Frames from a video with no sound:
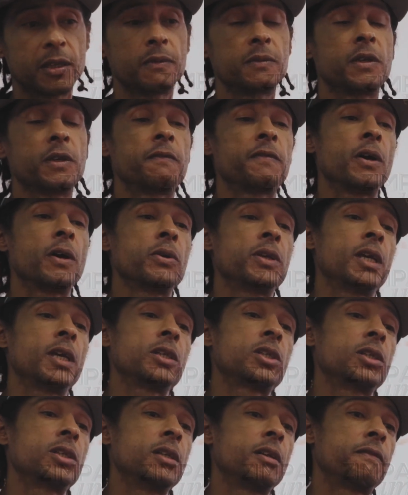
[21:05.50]
the
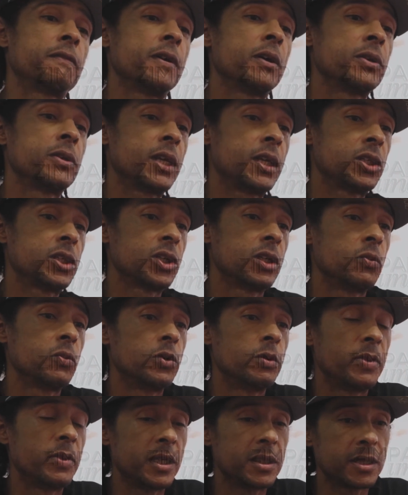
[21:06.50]
foundation
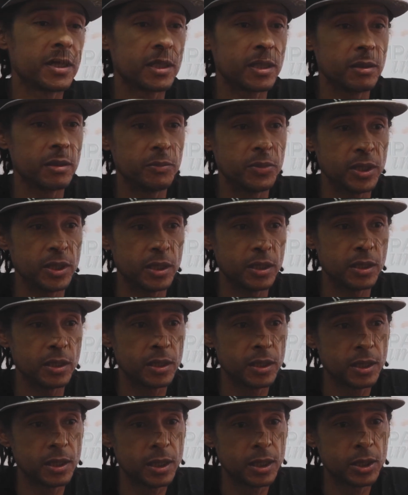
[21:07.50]
will basically
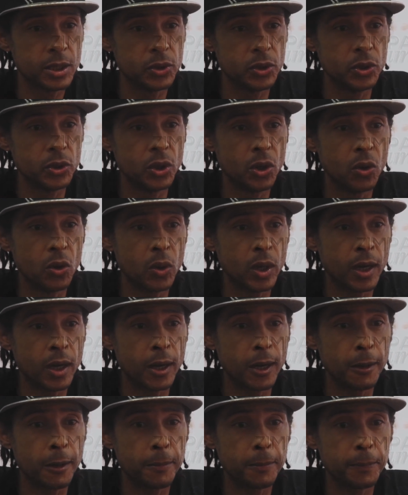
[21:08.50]
be, you know,
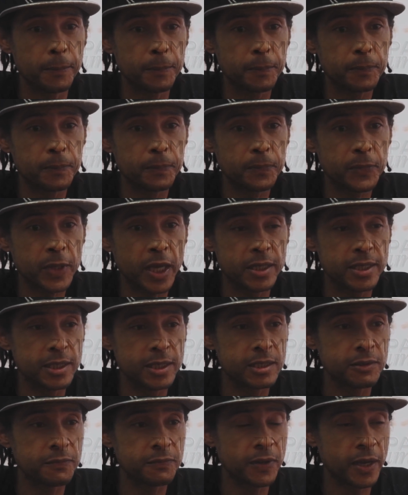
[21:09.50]

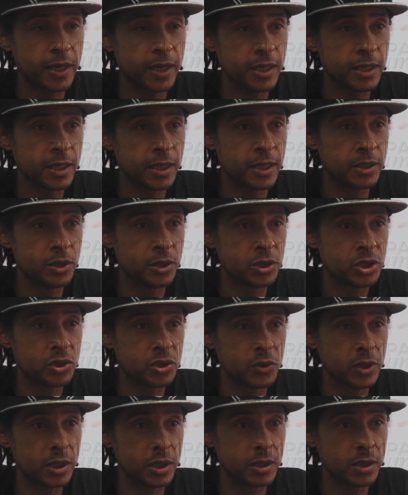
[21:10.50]
identifying and
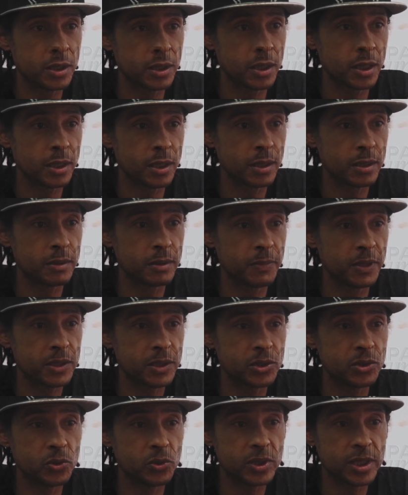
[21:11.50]
nurturing the
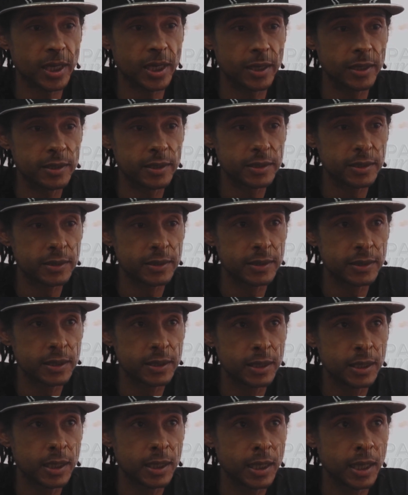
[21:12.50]
best new talent.
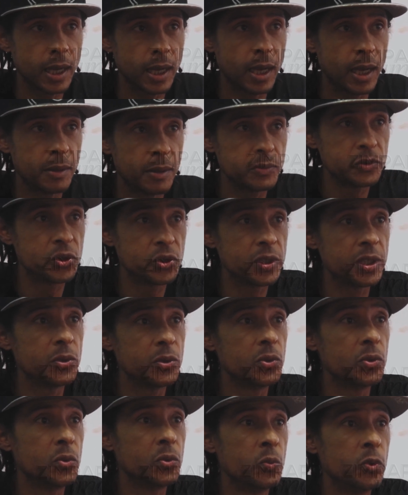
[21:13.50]

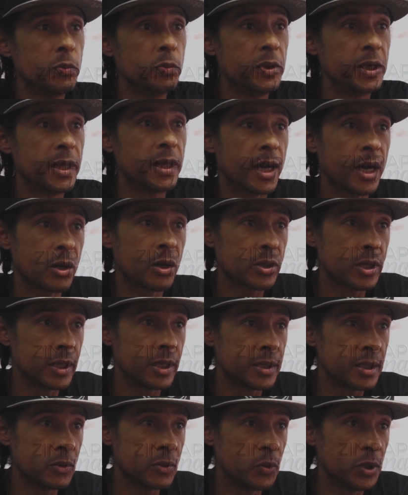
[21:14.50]
Zinu will be the
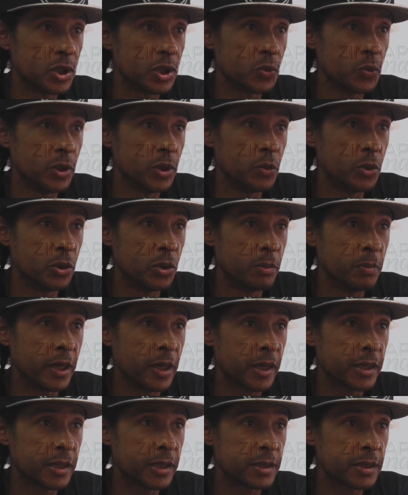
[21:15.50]
outlet in which we will
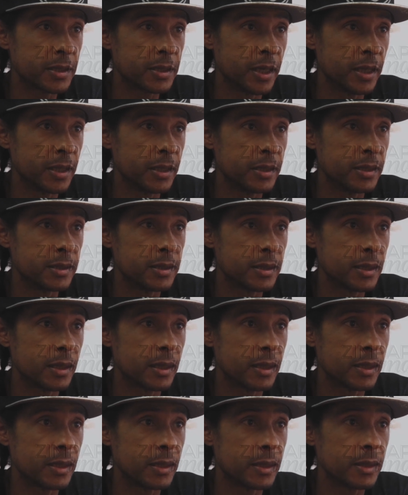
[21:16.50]
market and
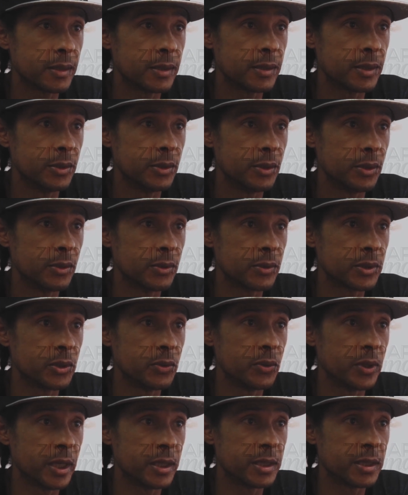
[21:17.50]
you know,
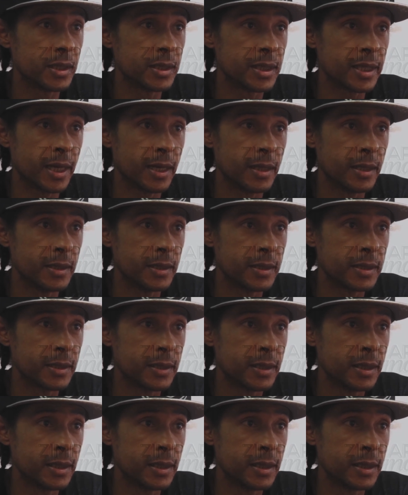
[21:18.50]
curate the talent.